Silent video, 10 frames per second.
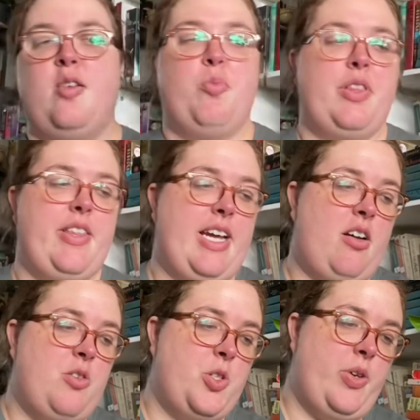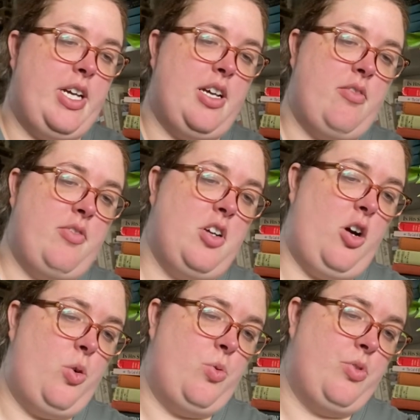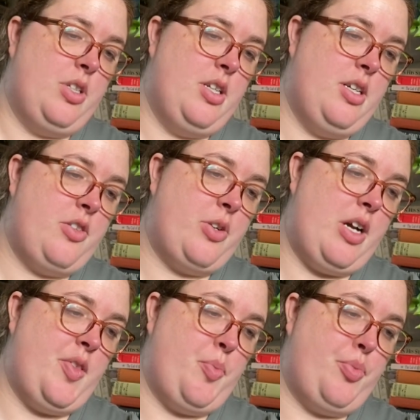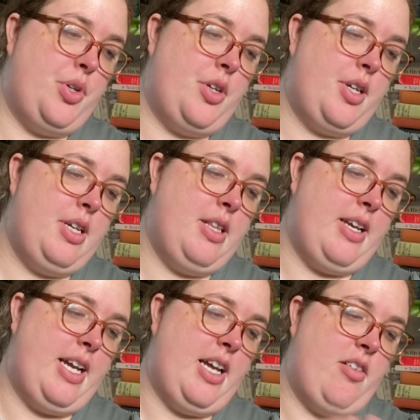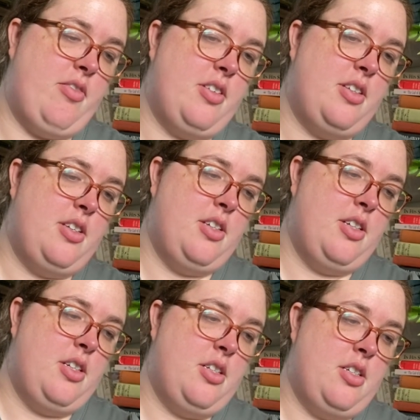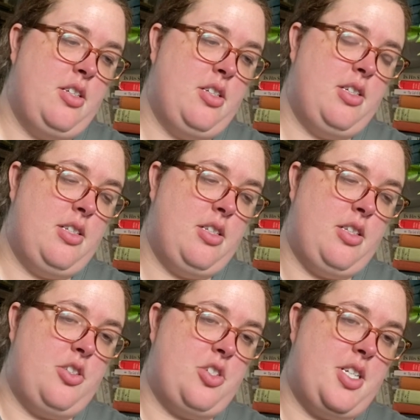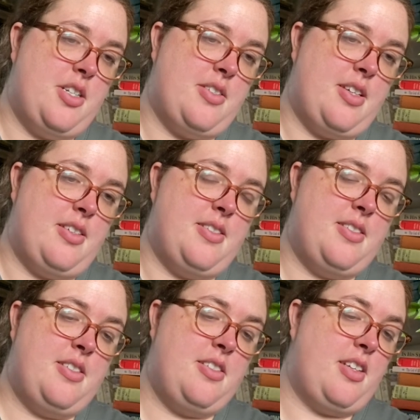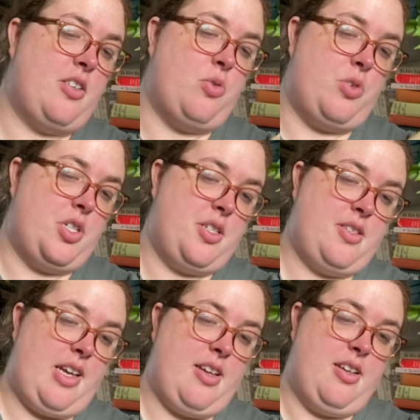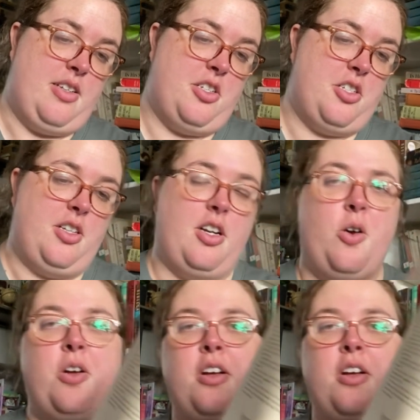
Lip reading: but then they also have throughout the book they have illustrations like this. This is a gorgeous edition, y'all.